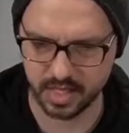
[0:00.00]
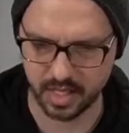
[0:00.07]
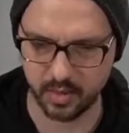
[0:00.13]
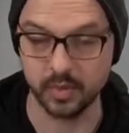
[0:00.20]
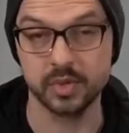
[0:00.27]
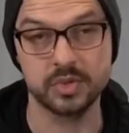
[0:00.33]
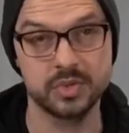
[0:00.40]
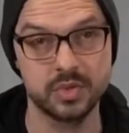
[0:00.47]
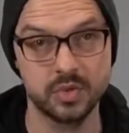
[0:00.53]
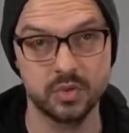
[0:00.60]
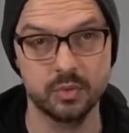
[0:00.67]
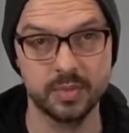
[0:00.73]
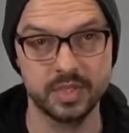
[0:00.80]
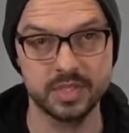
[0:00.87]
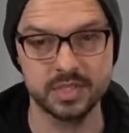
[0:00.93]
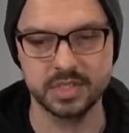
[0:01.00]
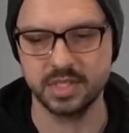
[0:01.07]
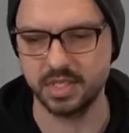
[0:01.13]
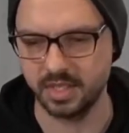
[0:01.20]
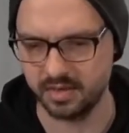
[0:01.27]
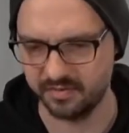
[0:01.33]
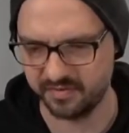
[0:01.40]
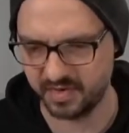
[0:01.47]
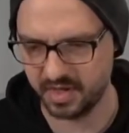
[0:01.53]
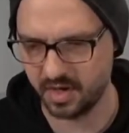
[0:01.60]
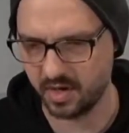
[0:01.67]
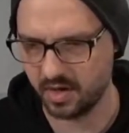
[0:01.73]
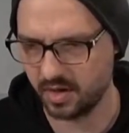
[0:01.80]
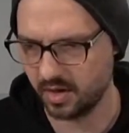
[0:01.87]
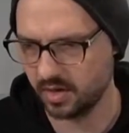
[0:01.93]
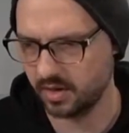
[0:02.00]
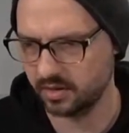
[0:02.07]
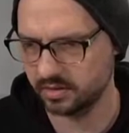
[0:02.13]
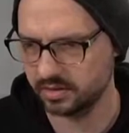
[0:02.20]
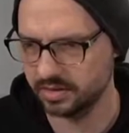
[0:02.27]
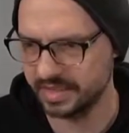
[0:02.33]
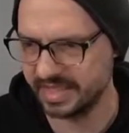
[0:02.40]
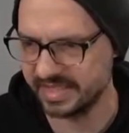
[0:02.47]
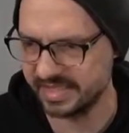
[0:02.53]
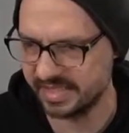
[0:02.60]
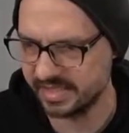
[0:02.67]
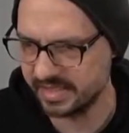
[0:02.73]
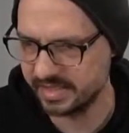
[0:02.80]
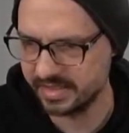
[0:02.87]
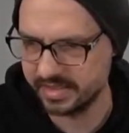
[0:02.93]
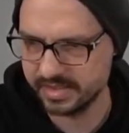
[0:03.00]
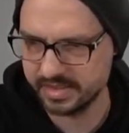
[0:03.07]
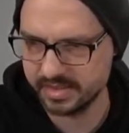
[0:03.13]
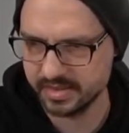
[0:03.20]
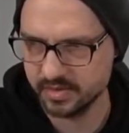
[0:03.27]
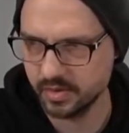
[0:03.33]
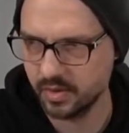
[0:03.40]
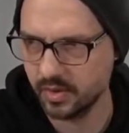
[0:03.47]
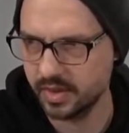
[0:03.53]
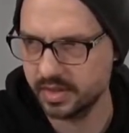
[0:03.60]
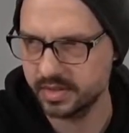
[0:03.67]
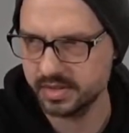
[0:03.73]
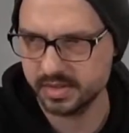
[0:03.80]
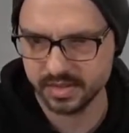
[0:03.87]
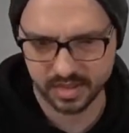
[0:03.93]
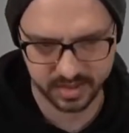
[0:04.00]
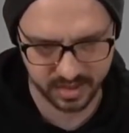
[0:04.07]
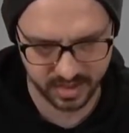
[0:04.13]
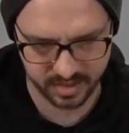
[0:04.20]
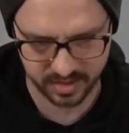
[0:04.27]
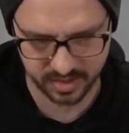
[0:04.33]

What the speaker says: I would assume is the VR lenses. I'll go ahead and set that